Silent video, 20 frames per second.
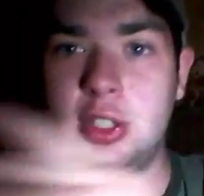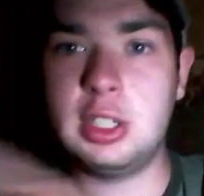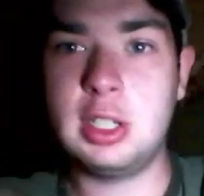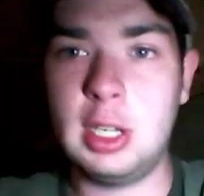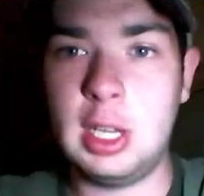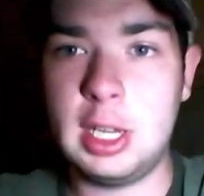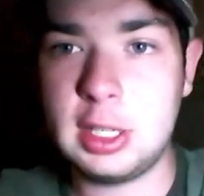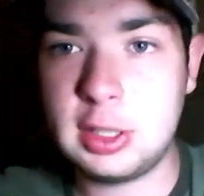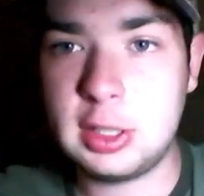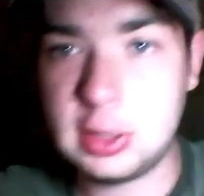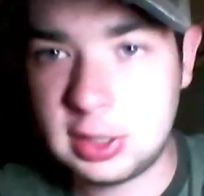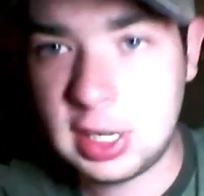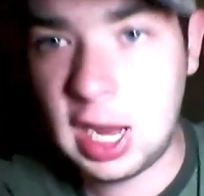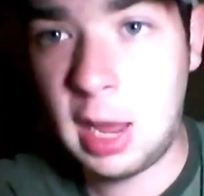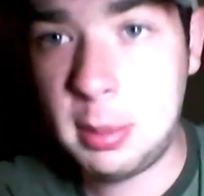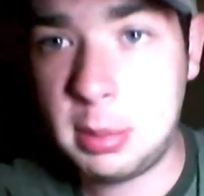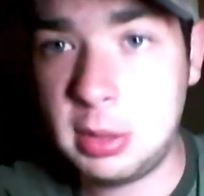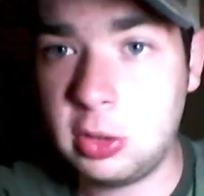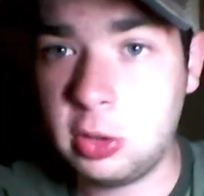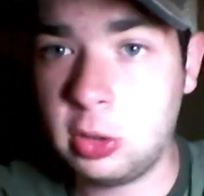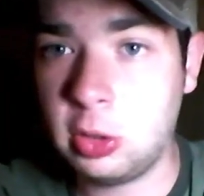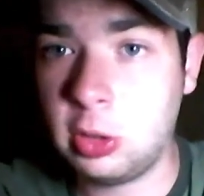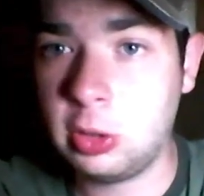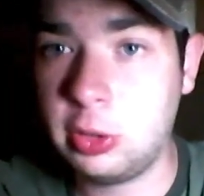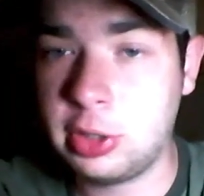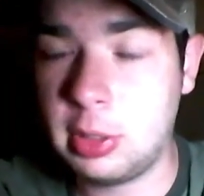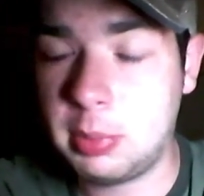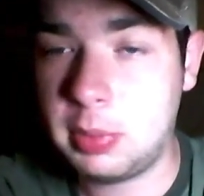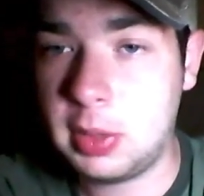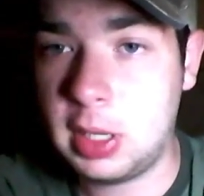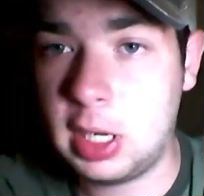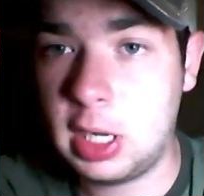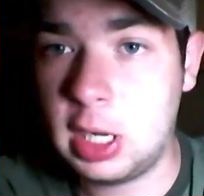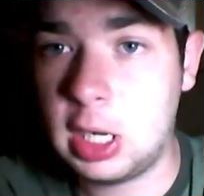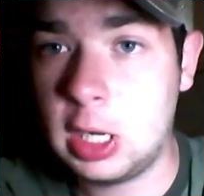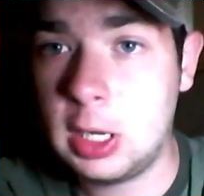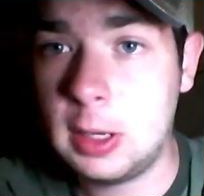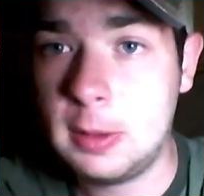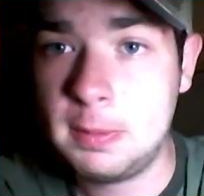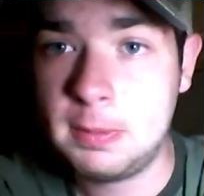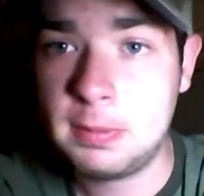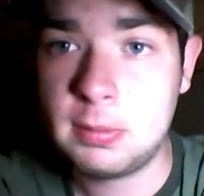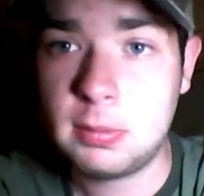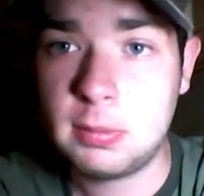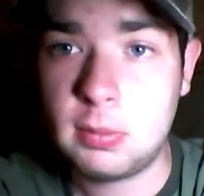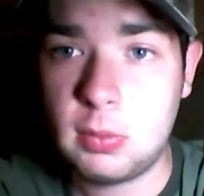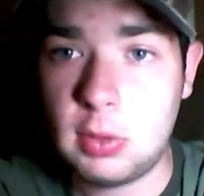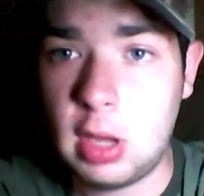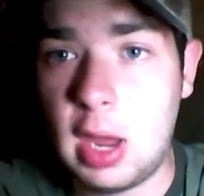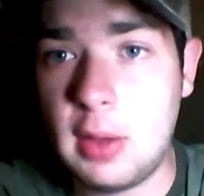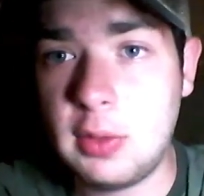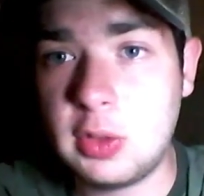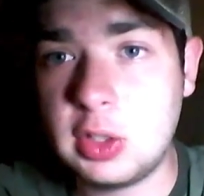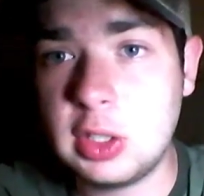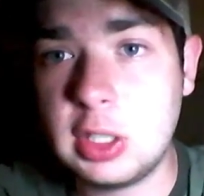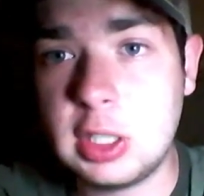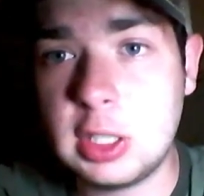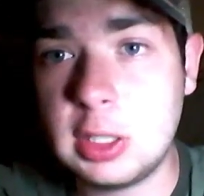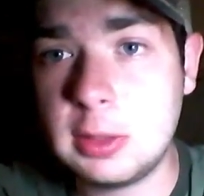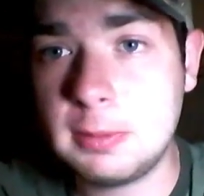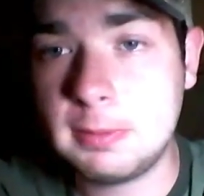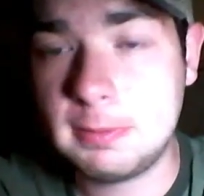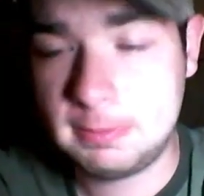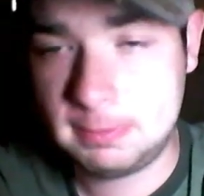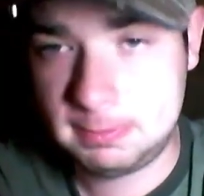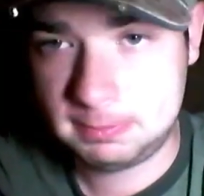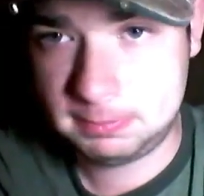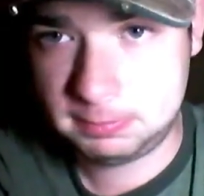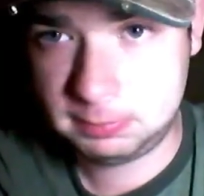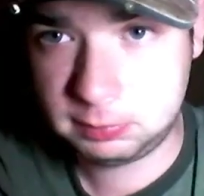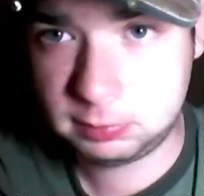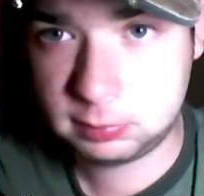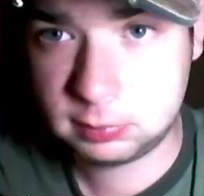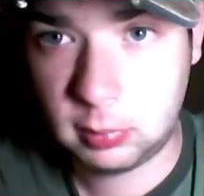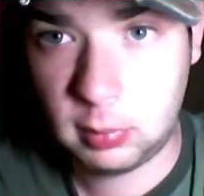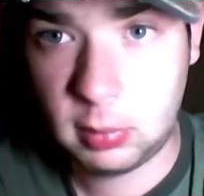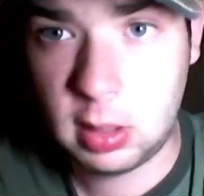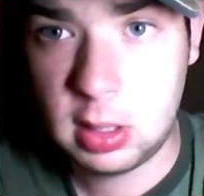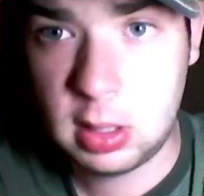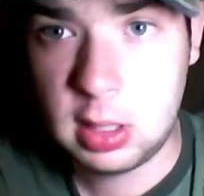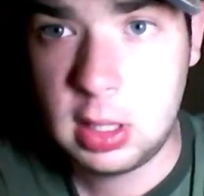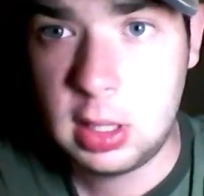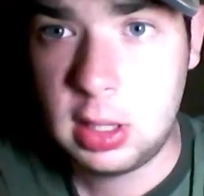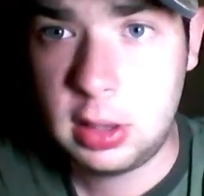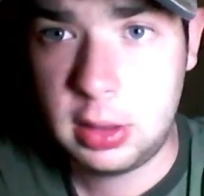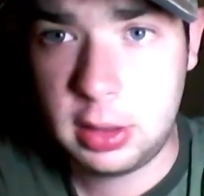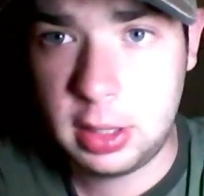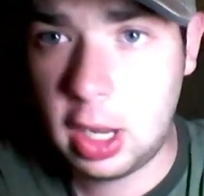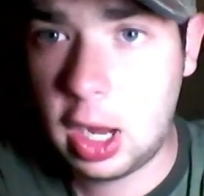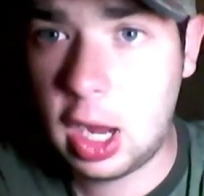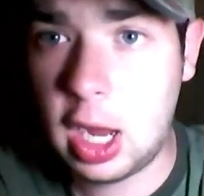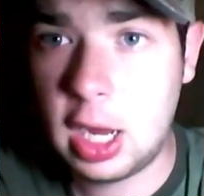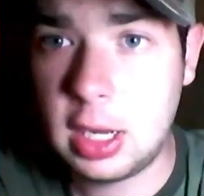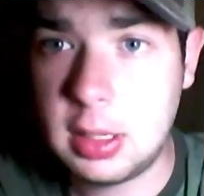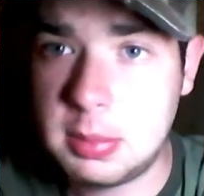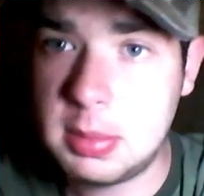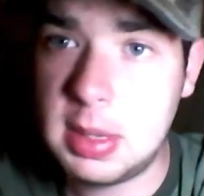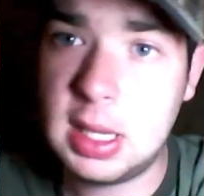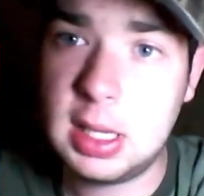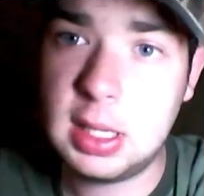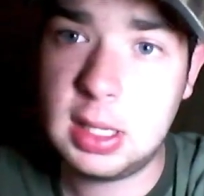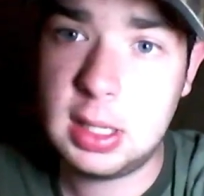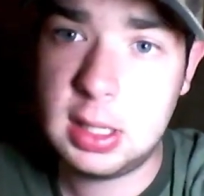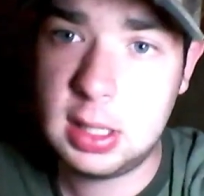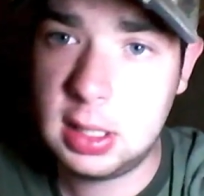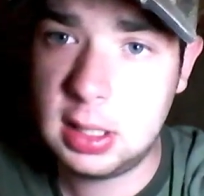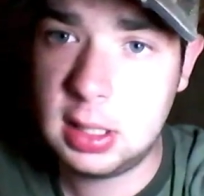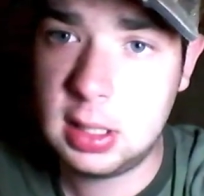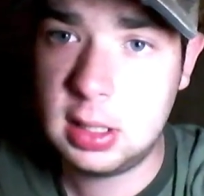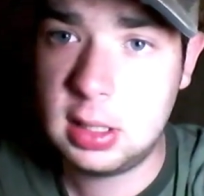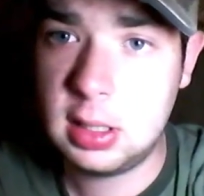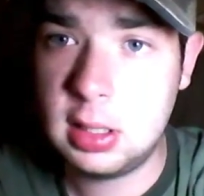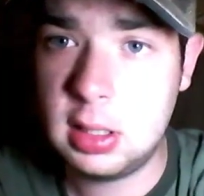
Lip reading: seen like snapping turtles up there. I've seen the odd mink